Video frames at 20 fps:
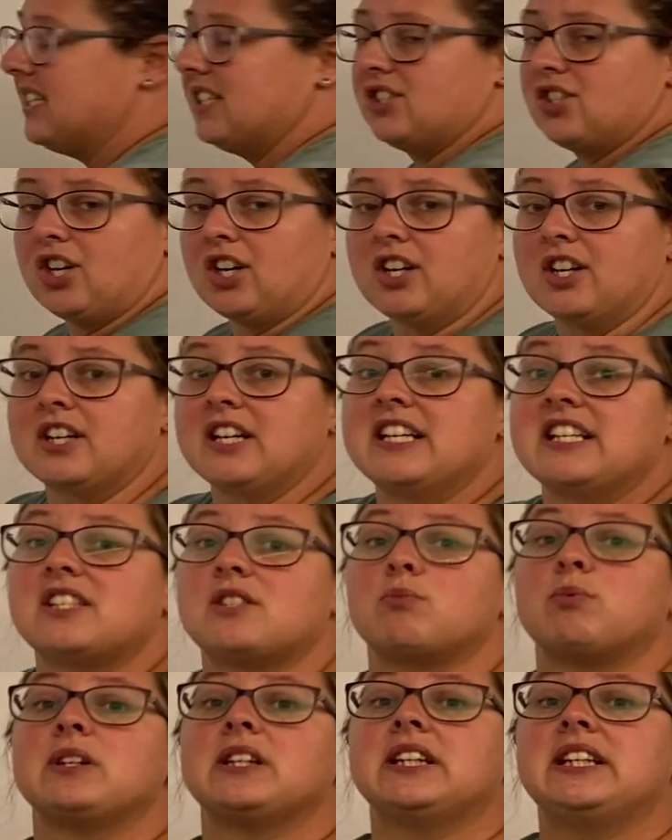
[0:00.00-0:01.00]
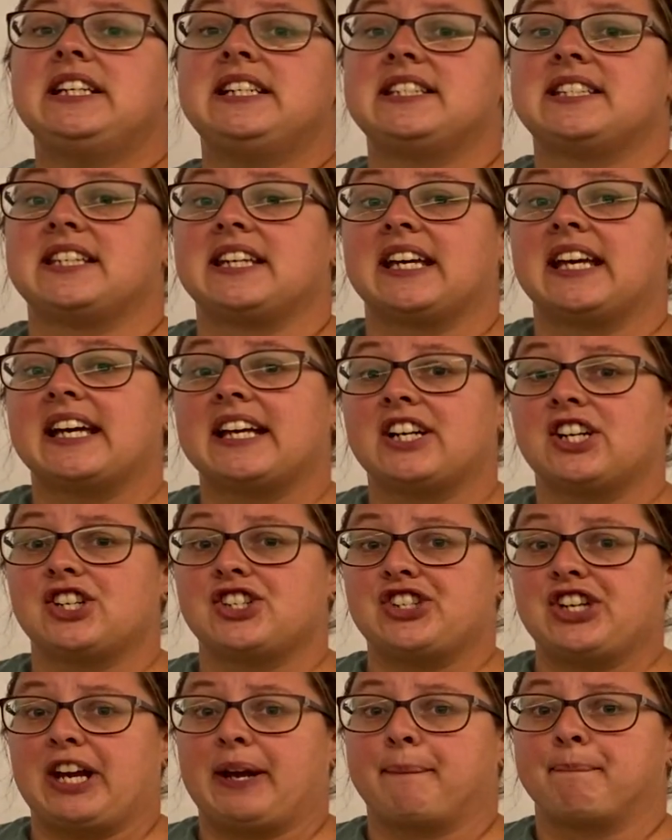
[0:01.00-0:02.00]
turn is releasing
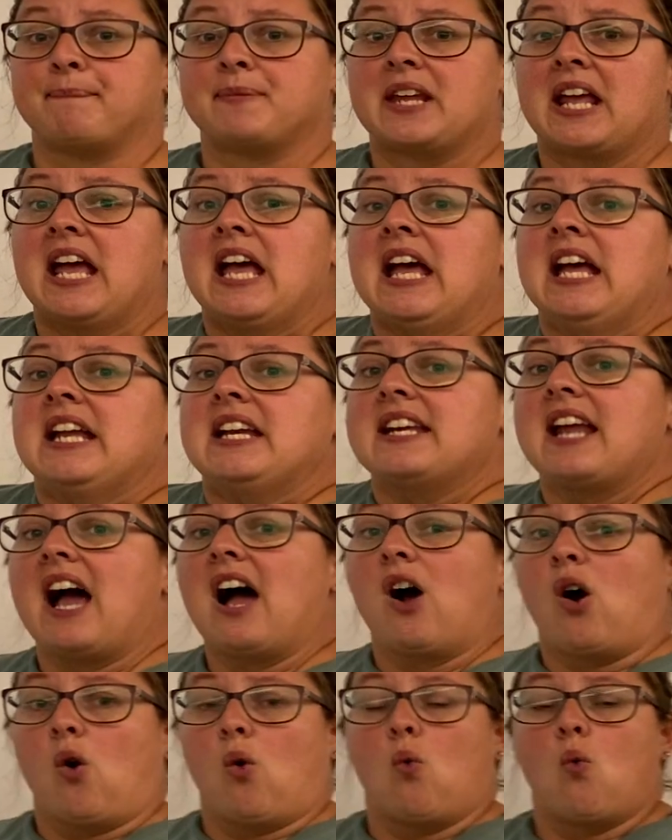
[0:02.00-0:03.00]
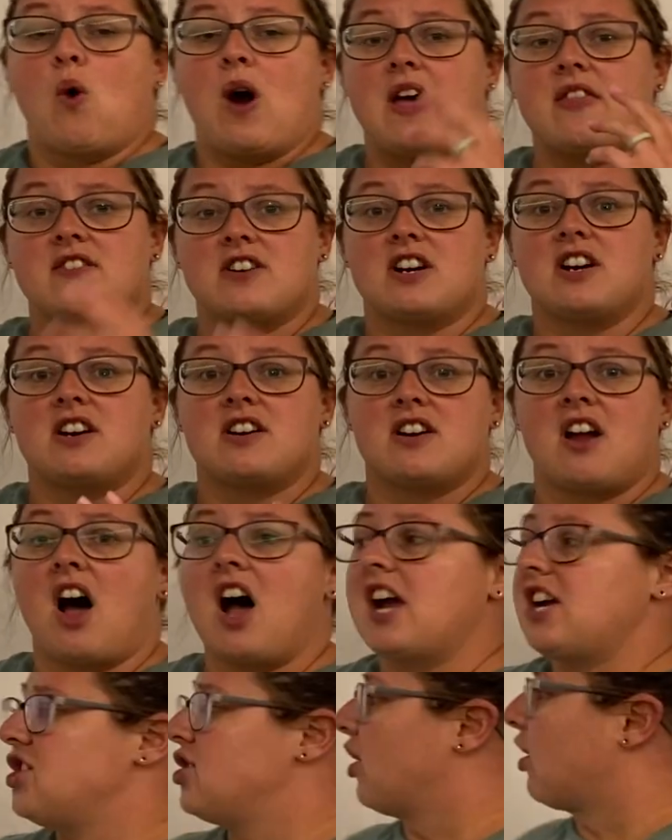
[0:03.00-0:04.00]
energy. Now, whether or
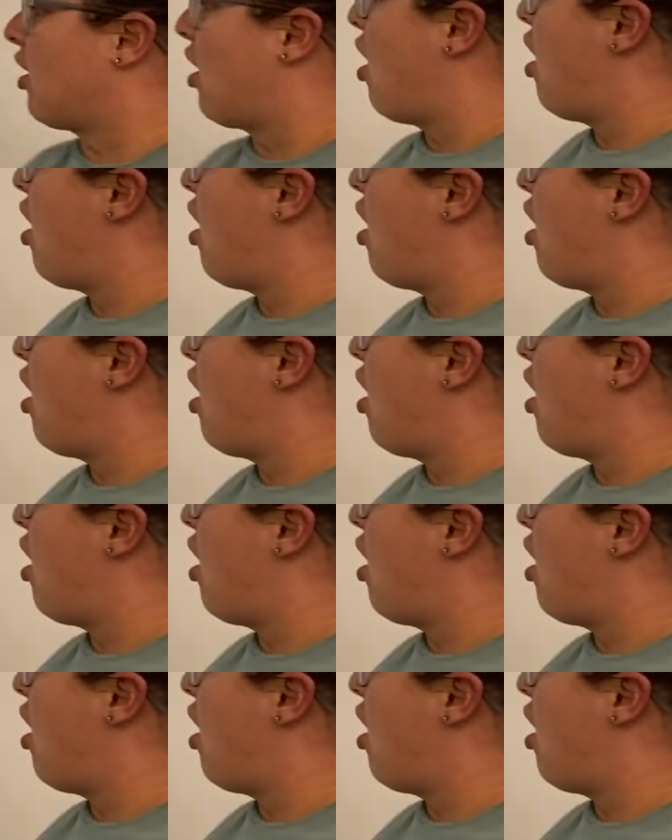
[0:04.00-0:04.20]
not your